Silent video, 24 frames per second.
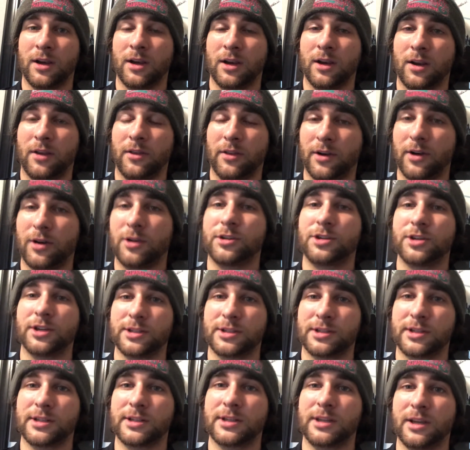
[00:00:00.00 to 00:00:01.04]
they're just
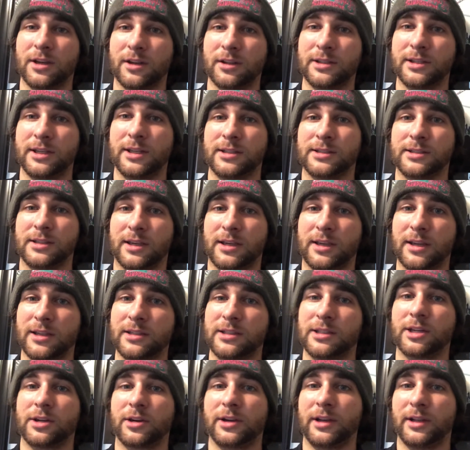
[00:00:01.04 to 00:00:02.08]
as guilty as the kids
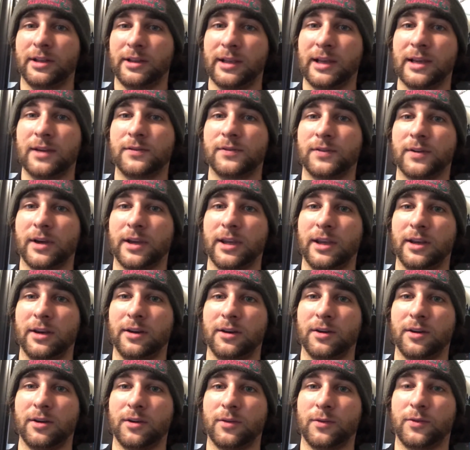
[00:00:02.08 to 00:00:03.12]
that are in that fight
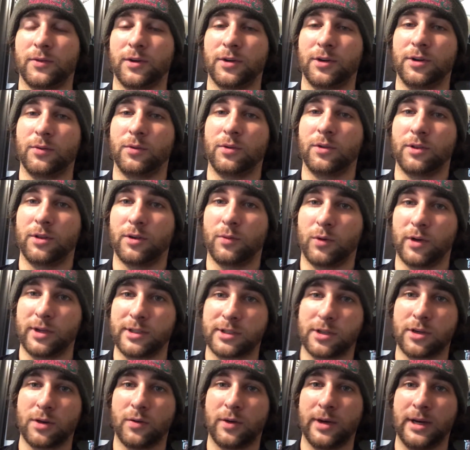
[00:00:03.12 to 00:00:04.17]
for what's
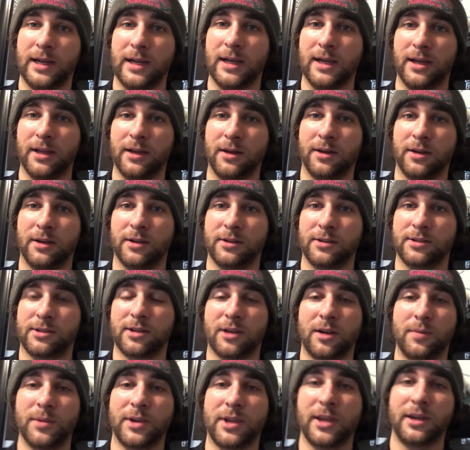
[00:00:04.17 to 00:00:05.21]
going on.
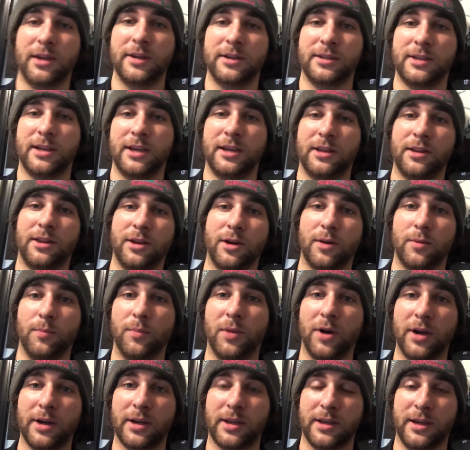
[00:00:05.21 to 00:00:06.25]
Some kid is getting their
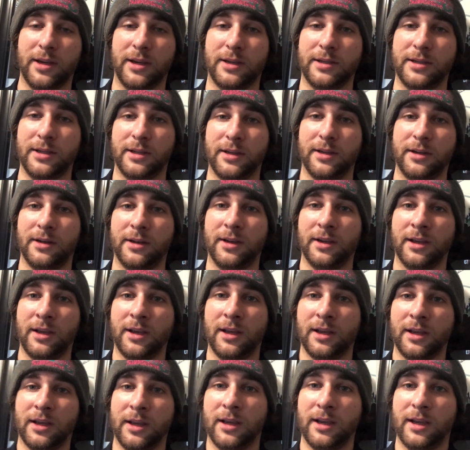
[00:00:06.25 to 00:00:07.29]
butt kicked in,
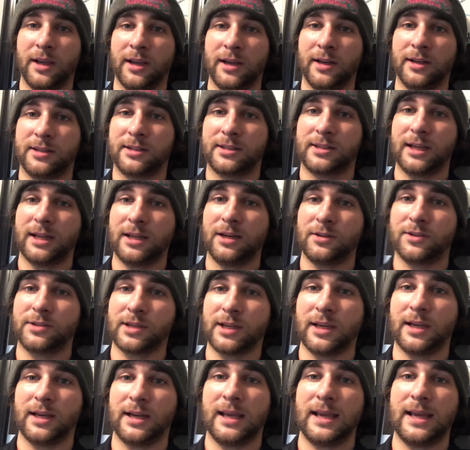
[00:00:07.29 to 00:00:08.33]
and instead of
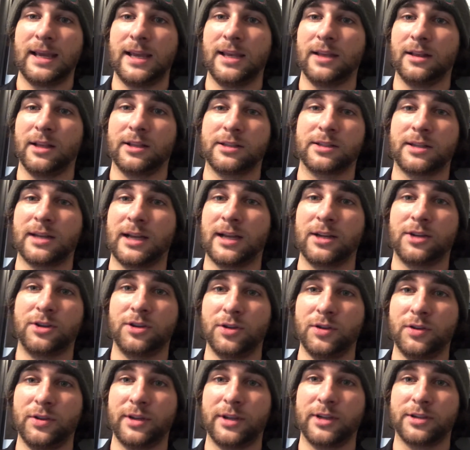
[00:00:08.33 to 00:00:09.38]
saying, hey, let's not
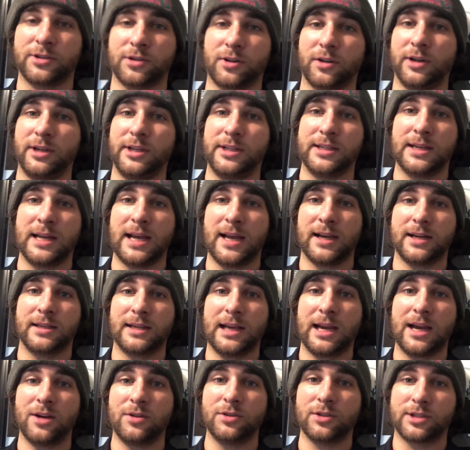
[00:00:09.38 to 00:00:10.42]
do this, or he's knocked
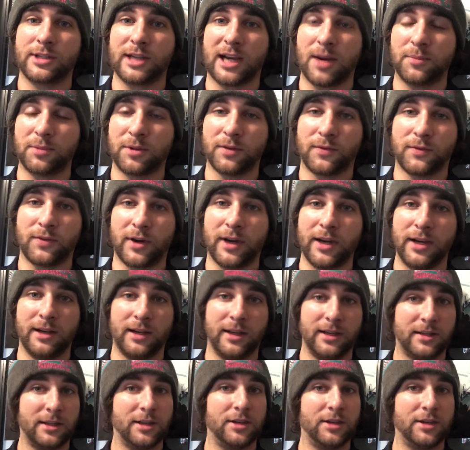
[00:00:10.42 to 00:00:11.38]
out, stop the fight like they